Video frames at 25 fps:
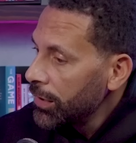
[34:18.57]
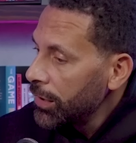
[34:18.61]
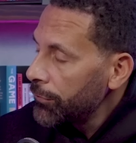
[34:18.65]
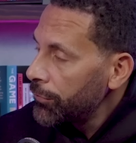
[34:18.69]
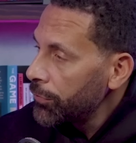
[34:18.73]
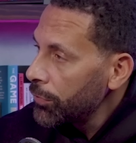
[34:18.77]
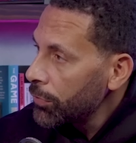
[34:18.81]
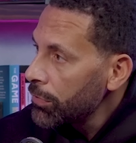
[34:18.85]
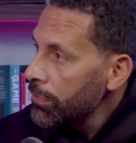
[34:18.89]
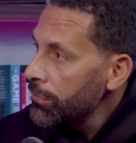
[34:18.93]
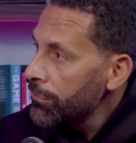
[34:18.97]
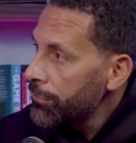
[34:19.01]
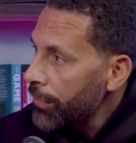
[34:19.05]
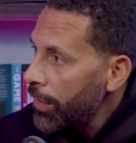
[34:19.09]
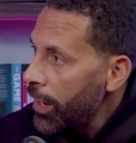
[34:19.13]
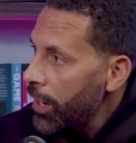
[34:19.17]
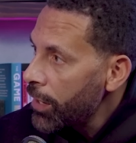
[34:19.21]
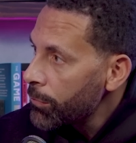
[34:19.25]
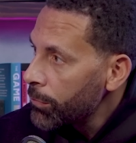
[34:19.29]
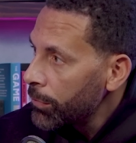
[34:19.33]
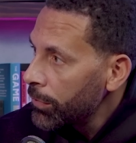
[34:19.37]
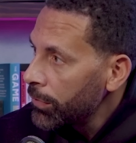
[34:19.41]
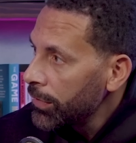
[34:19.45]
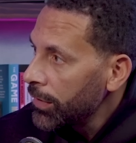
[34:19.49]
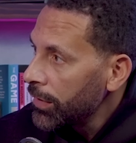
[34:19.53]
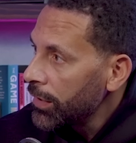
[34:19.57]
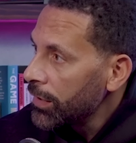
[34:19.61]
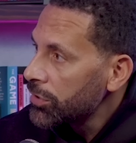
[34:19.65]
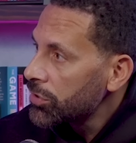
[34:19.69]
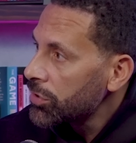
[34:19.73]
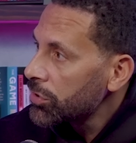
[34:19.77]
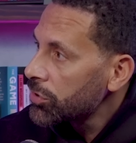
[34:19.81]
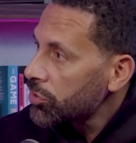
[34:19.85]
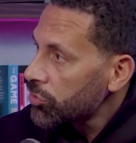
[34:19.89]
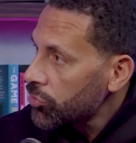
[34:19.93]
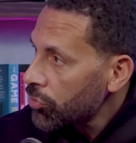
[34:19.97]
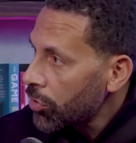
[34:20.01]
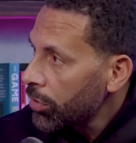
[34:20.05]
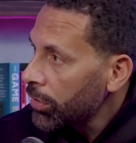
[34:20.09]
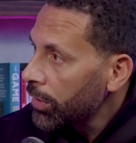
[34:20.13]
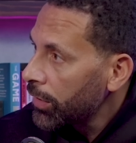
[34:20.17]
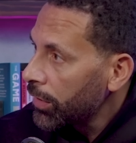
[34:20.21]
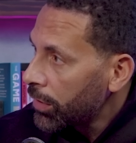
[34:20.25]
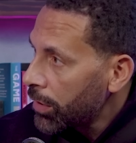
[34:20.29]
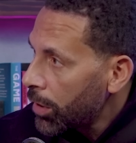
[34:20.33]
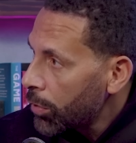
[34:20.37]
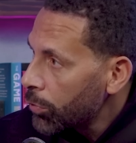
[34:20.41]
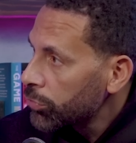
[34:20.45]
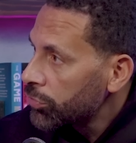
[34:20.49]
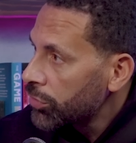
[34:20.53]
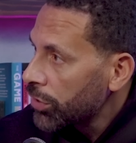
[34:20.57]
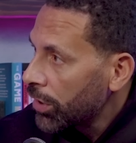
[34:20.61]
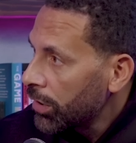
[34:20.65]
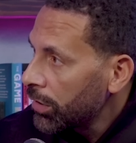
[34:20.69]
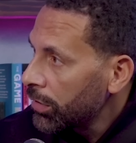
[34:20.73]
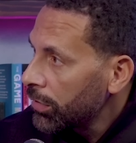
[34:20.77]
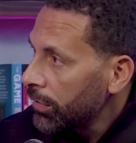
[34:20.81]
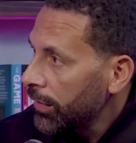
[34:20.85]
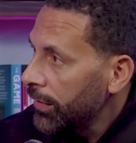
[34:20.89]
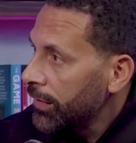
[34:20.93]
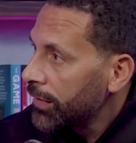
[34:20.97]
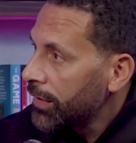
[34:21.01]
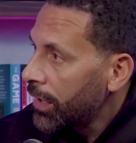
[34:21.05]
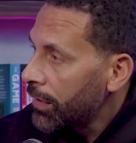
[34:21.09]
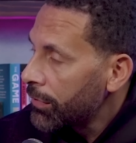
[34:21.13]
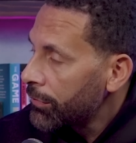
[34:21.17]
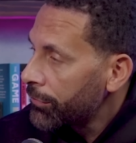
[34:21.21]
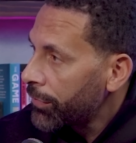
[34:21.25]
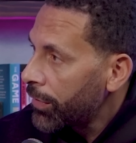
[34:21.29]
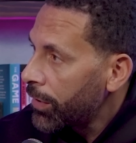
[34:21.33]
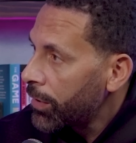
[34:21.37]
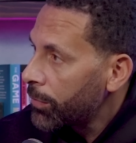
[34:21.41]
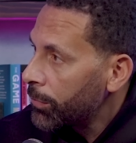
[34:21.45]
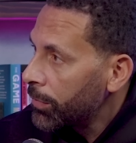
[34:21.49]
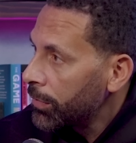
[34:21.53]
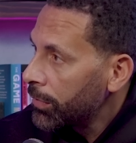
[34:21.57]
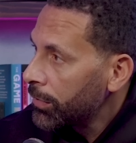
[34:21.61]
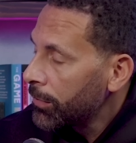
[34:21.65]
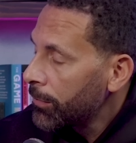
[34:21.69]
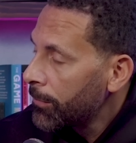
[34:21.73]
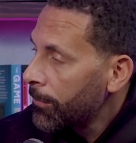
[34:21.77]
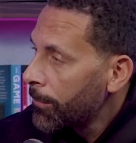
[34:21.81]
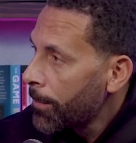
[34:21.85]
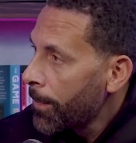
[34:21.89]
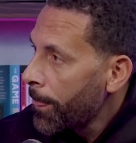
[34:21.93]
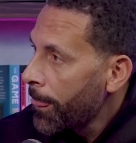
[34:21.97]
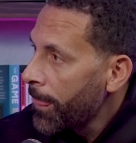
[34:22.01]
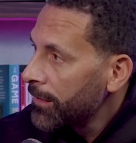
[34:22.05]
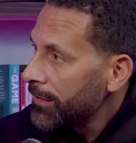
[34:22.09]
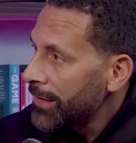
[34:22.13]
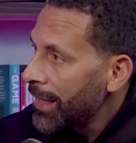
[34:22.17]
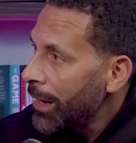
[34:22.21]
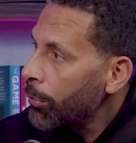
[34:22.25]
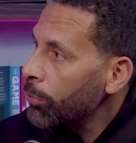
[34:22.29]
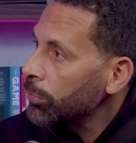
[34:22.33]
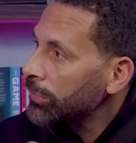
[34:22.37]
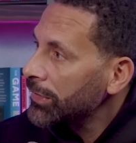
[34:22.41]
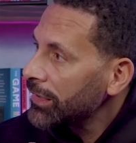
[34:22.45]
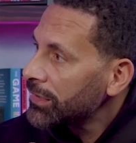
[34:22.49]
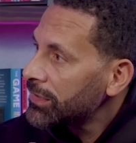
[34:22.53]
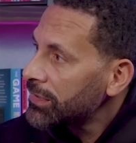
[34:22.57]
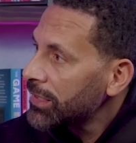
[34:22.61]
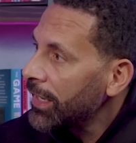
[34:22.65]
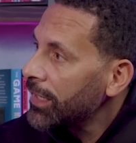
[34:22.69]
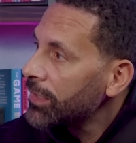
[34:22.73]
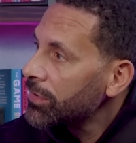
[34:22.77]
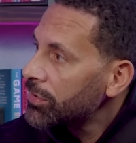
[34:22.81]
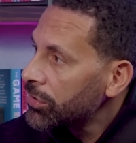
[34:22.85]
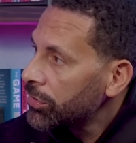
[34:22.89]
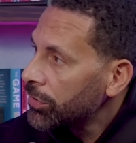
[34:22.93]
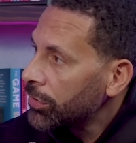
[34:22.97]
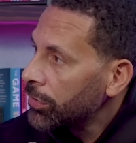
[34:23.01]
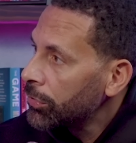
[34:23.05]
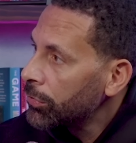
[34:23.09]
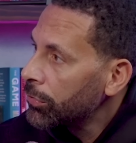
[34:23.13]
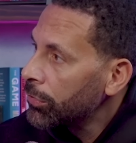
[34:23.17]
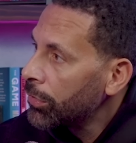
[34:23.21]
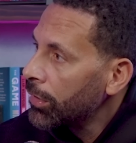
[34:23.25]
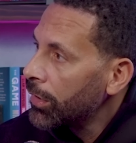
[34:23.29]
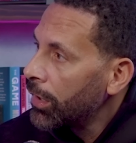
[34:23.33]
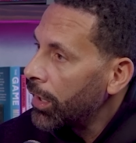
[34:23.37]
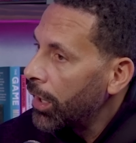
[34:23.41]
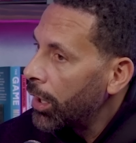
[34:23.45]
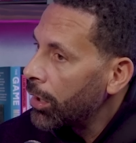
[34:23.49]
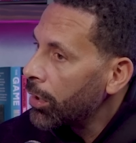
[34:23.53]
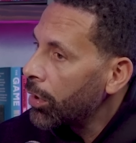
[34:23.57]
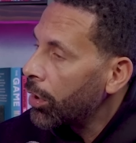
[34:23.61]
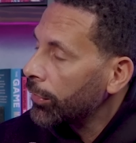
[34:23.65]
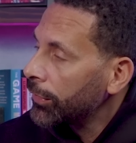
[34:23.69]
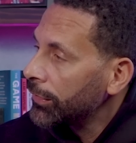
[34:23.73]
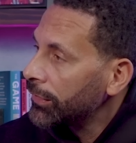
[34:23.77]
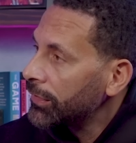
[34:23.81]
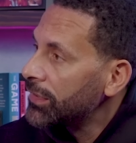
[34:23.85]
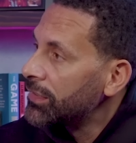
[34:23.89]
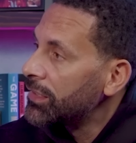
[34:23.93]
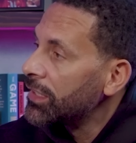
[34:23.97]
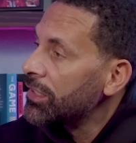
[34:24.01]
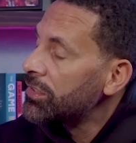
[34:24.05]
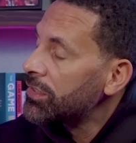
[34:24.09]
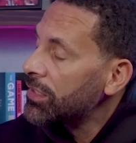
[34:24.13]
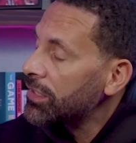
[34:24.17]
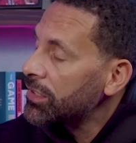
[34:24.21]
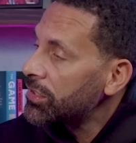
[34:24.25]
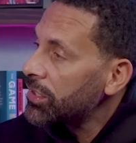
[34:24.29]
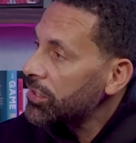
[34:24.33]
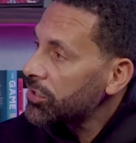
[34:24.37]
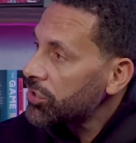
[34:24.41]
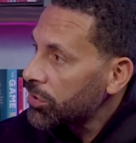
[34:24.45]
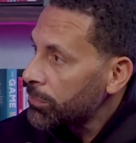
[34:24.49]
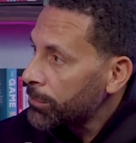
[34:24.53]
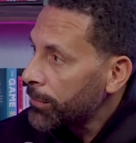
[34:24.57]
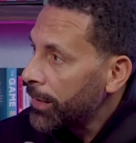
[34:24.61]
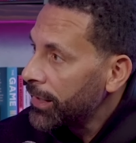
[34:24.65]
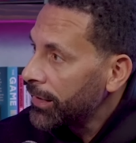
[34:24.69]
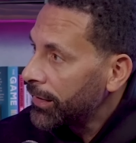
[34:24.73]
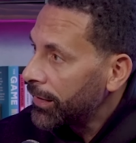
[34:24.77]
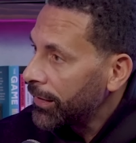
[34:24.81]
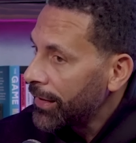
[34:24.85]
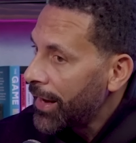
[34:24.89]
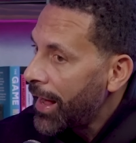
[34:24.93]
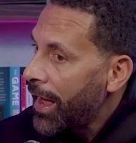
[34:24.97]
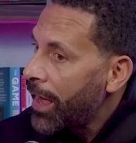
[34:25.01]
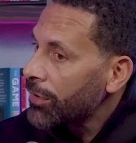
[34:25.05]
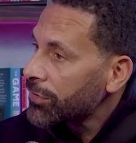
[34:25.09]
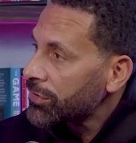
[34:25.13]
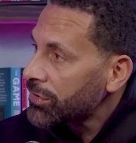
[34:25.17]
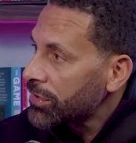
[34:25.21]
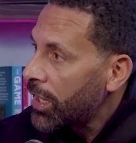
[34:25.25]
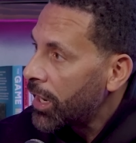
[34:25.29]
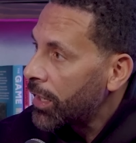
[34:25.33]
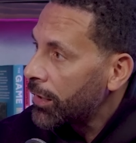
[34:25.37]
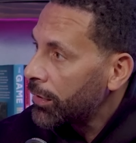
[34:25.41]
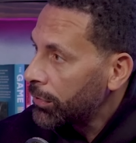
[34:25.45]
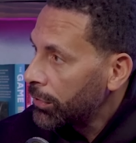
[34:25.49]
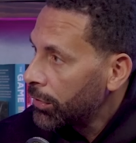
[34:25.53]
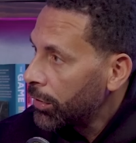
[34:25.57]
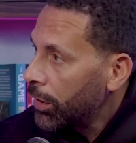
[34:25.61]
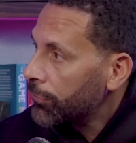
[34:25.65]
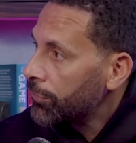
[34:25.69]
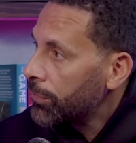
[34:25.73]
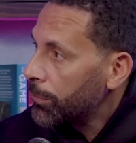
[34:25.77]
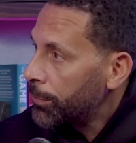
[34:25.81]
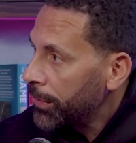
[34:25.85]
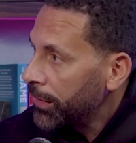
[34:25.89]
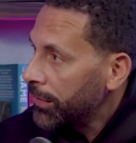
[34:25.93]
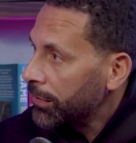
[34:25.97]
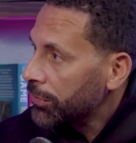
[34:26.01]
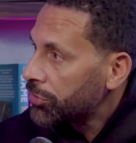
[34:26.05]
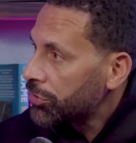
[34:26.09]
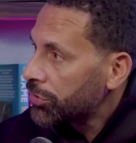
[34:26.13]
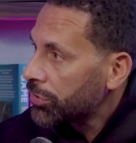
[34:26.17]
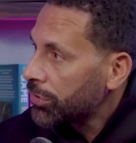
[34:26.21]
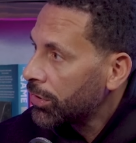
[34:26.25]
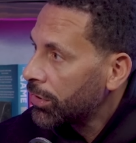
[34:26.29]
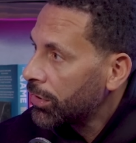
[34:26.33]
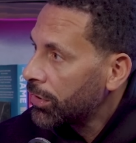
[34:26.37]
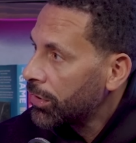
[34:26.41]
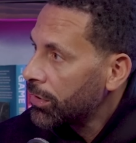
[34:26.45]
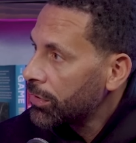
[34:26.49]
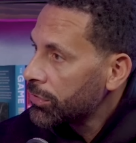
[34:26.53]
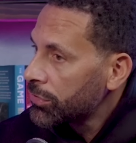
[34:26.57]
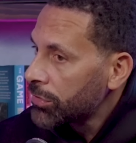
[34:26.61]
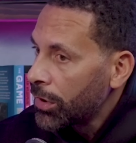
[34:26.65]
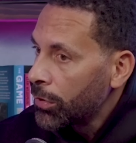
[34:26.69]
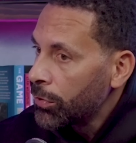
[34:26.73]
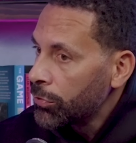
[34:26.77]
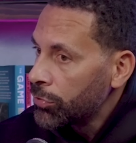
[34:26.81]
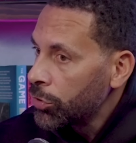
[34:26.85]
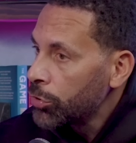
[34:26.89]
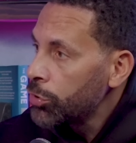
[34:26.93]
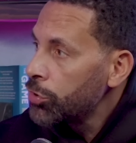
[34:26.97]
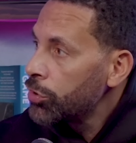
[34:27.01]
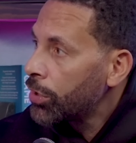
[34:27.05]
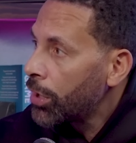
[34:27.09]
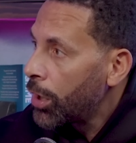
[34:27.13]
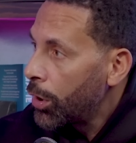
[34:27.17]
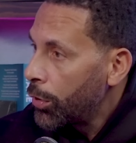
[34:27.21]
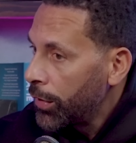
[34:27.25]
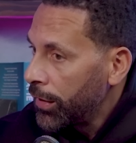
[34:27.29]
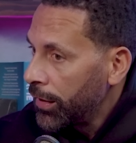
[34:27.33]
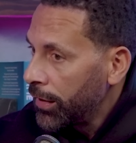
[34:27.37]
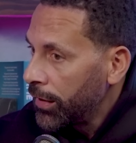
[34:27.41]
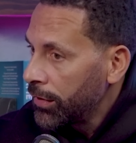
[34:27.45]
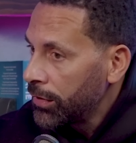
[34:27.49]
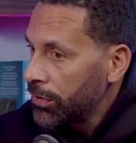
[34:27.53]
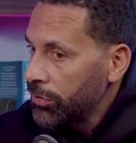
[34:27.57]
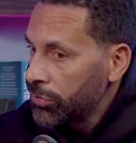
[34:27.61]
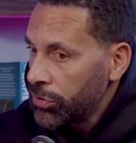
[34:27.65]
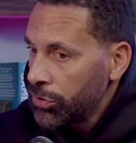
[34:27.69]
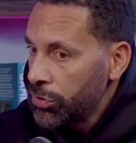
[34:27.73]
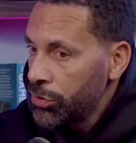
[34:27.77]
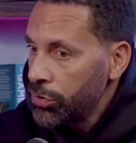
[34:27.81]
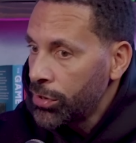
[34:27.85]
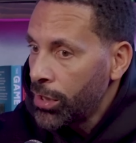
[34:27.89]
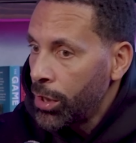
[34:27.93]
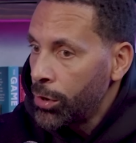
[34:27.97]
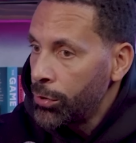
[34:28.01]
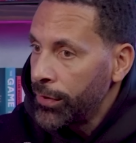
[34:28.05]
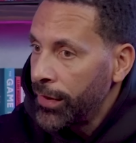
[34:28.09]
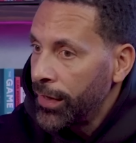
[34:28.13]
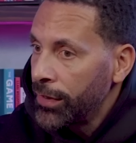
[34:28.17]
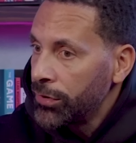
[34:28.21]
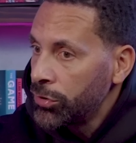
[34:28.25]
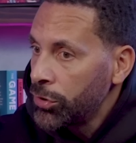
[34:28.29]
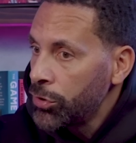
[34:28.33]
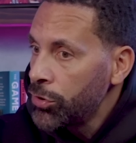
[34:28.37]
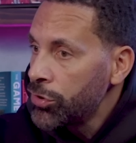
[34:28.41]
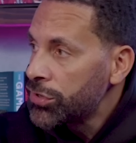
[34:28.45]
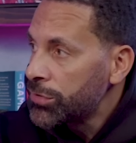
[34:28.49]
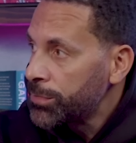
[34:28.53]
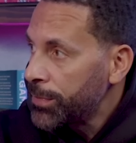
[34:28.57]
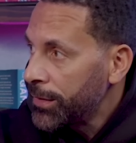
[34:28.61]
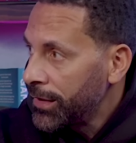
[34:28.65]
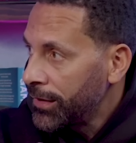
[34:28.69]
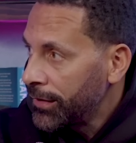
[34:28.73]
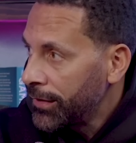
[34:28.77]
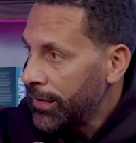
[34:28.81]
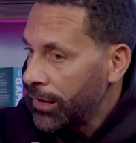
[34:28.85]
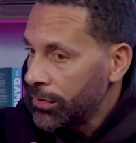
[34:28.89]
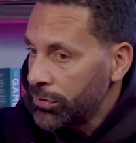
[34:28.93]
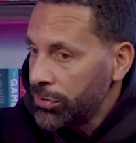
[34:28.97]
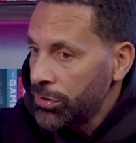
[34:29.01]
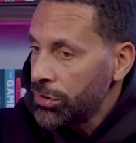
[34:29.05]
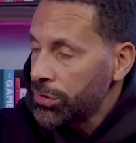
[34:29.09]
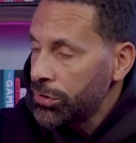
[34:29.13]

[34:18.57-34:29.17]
If your environment is a strong culture in that environment, that will dictate to you a lot of this decision making outside of the pitch. Mm. So, do you go here? Do you go there? Do you speak there? Do